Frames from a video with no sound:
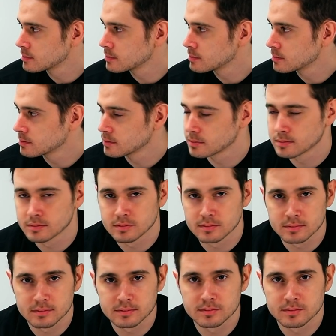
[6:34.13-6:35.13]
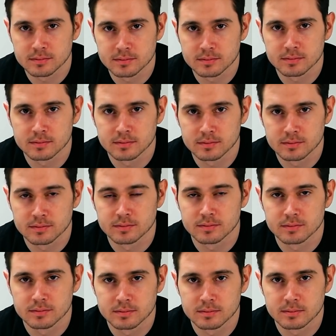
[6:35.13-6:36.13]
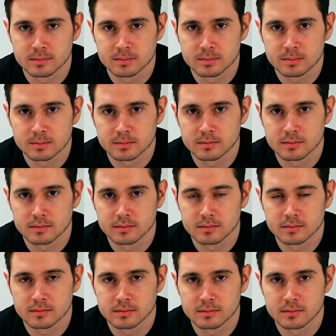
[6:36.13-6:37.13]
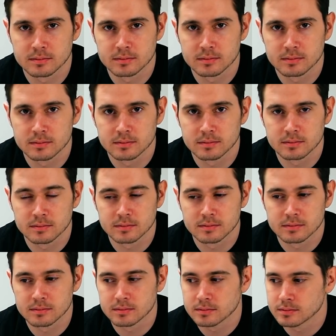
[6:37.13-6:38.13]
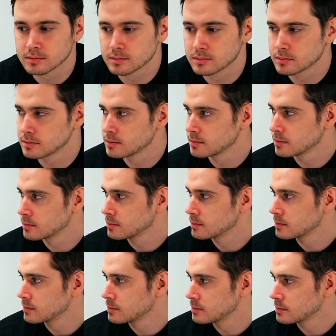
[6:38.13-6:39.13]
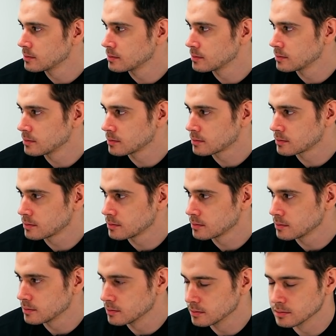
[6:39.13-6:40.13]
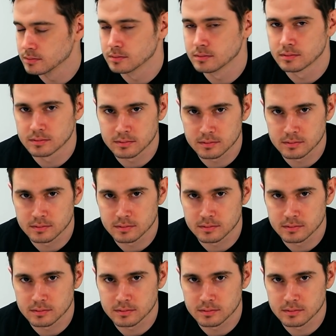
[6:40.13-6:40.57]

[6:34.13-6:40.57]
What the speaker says: This person isn't speaking.